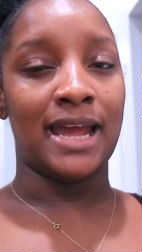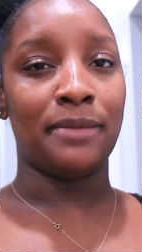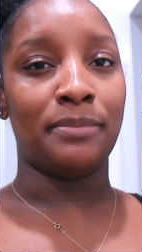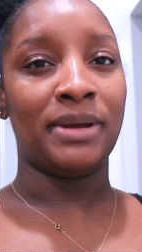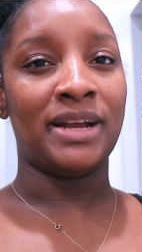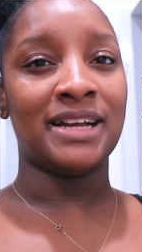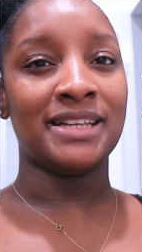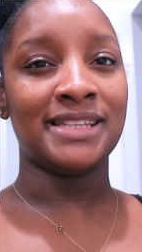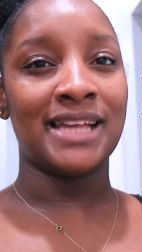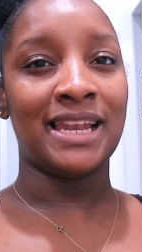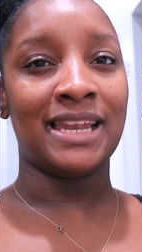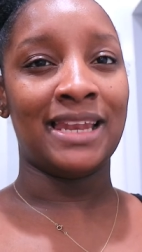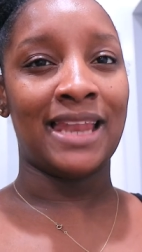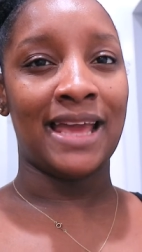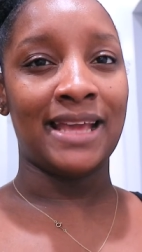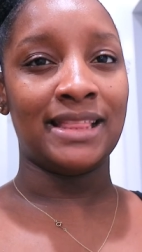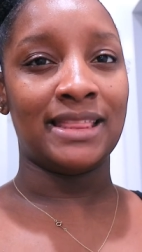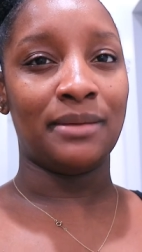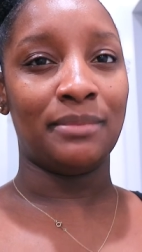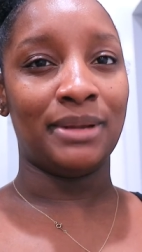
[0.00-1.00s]
And because I
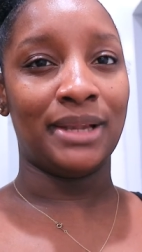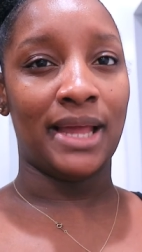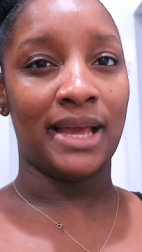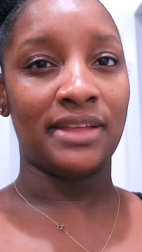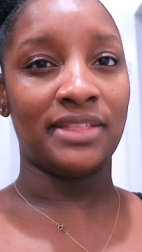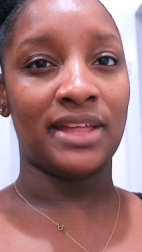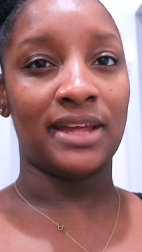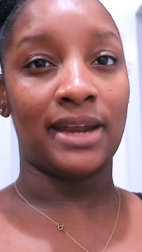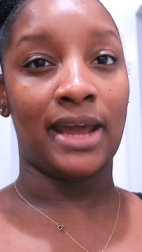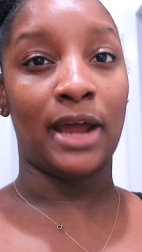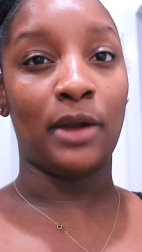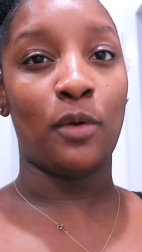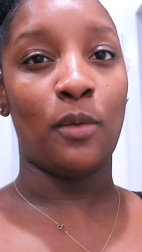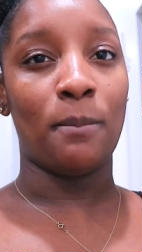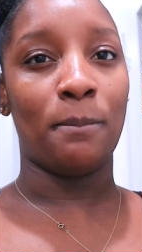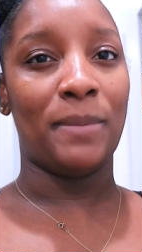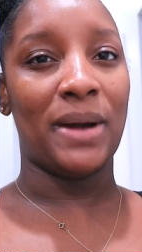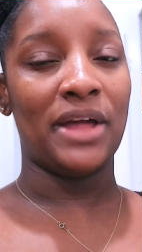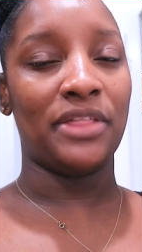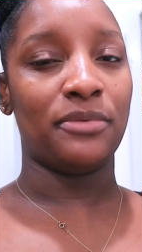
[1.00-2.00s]
like them like that, I
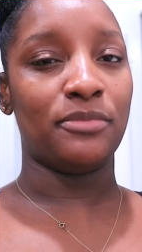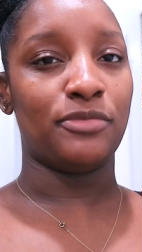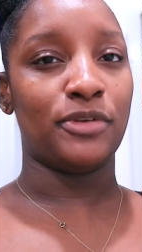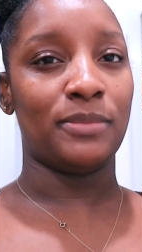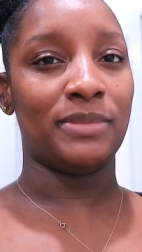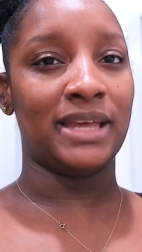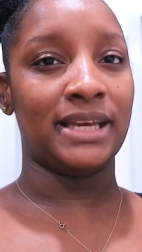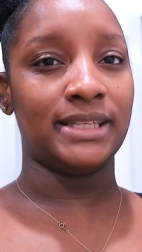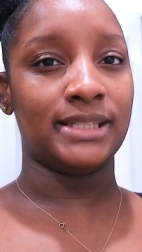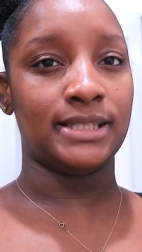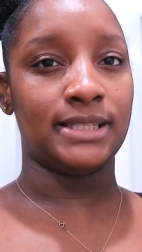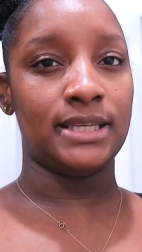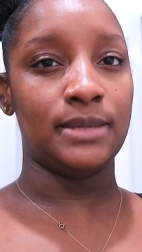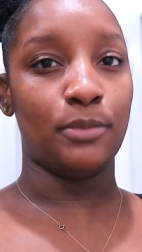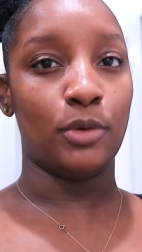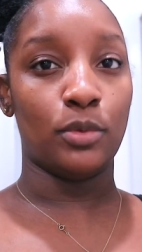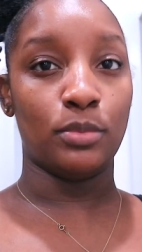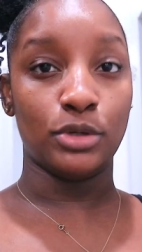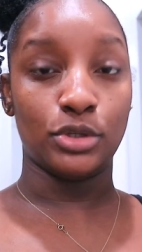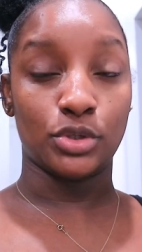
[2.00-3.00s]
don't buy them from like the
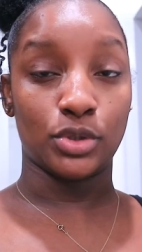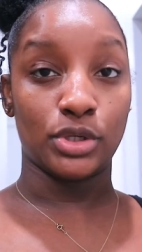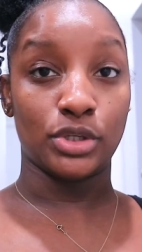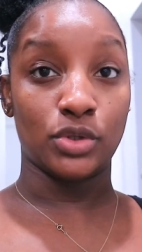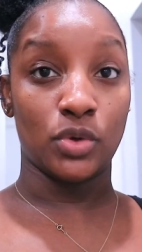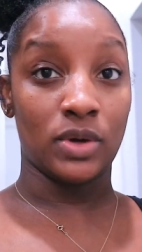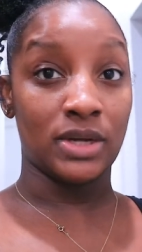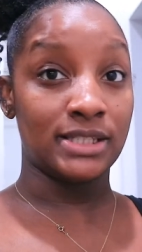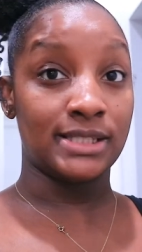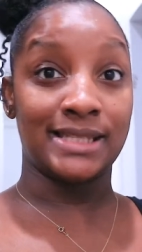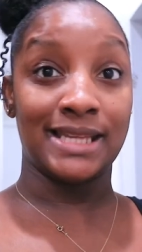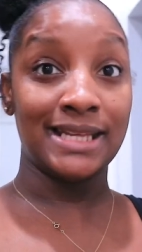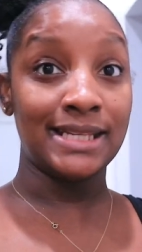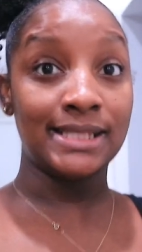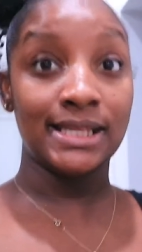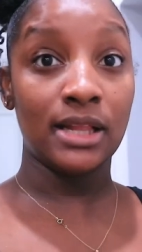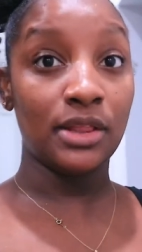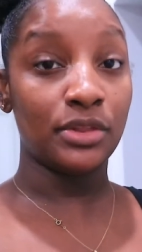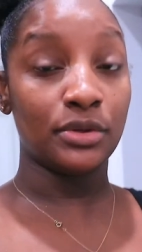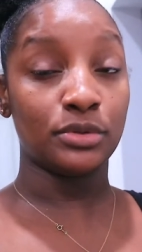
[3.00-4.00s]
T-Mobile store, so, because they
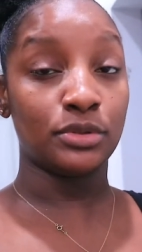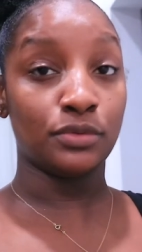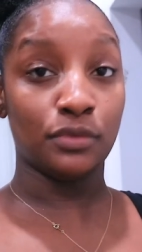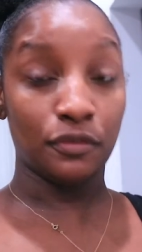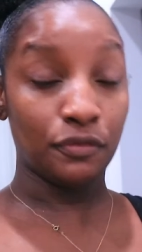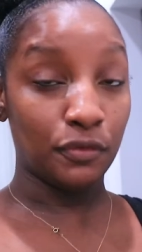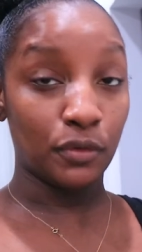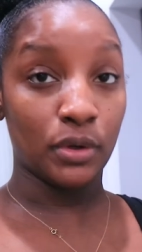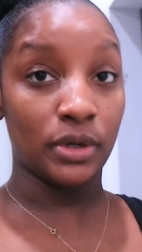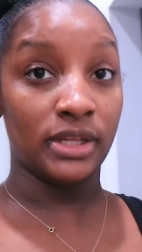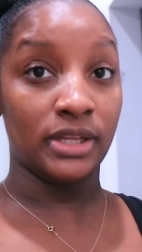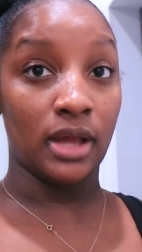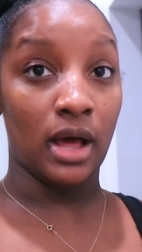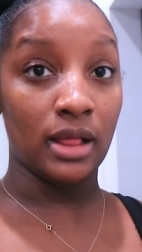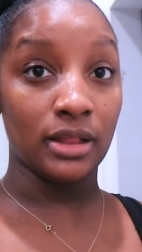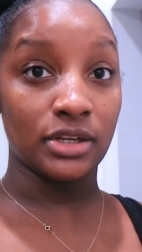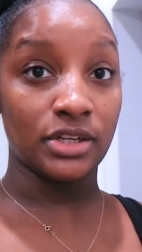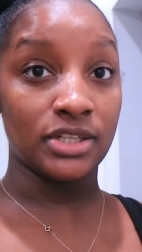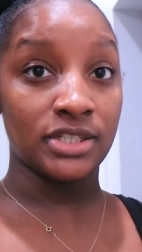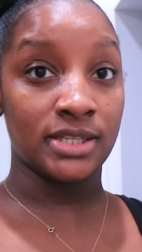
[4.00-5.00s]
sell those for forty
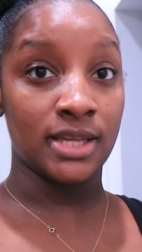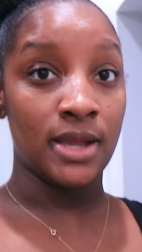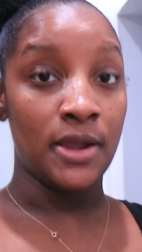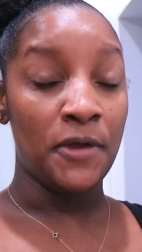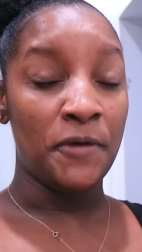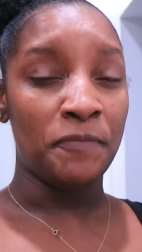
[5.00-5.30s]
dollars,